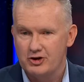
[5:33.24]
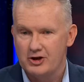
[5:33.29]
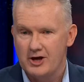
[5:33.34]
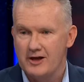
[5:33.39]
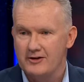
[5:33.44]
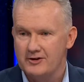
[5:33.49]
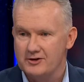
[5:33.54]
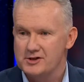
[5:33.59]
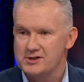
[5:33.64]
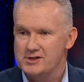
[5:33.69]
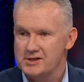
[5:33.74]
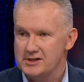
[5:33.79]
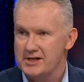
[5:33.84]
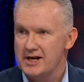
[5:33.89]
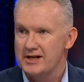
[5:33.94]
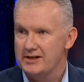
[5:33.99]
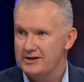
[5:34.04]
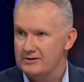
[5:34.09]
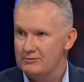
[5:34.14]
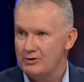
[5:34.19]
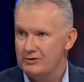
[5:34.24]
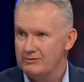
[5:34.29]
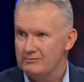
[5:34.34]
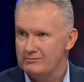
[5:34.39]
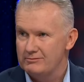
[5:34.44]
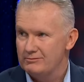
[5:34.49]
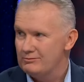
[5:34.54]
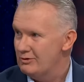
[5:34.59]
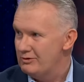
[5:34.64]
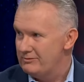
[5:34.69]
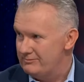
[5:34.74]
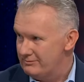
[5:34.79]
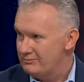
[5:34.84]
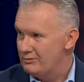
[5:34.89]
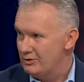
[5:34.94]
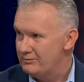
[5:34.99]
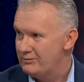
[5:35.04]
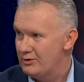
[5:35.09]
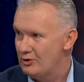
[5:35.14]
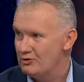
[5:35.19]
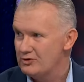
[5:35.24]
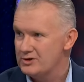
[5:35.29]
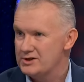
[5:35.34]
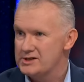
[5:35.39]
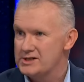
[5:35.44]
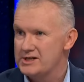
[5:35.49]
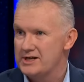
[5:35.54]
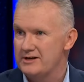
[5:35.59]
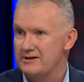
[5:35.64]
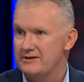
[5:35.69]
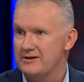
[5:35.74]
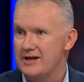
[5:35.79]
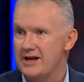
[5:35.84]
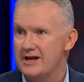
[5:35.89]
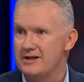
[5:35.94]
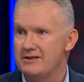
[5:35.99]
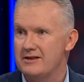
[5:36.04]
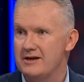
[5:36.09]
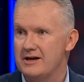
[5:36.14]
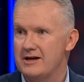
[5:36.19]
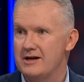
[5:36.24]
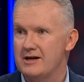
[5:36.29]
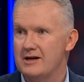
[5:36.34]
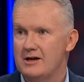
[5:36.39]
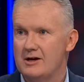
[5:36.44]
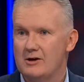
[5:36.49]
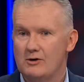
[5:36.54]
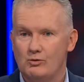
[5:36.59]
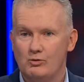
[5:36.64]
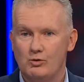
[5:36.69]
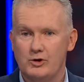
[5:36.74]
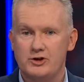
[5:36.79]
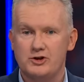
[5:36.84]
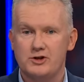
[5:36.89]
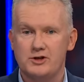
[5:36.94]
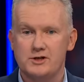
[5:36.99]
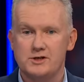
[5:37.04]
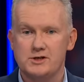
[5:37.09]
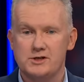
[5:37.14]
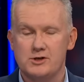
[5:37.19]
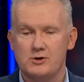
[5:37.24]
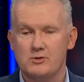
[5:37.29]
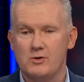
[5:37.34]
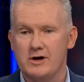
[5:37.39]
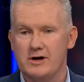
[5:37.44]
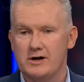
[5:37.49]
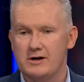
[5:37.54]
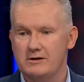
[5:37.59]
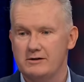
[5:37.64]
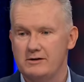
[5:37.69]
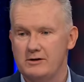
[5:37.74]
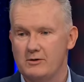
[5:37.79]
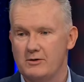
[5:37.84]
challenge is exactly what Paul just said at the end there, which is you are